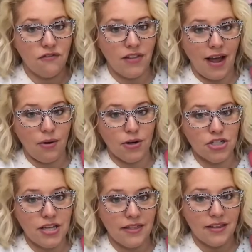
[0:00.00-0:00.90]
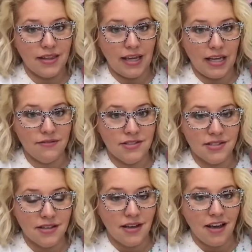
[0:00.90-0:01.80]
flowers and the leaves,
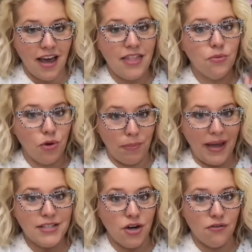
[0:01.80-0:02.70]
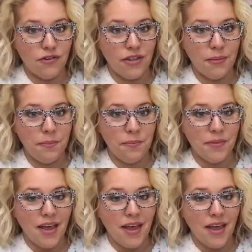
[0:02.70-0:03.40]
and then we'll paint over them.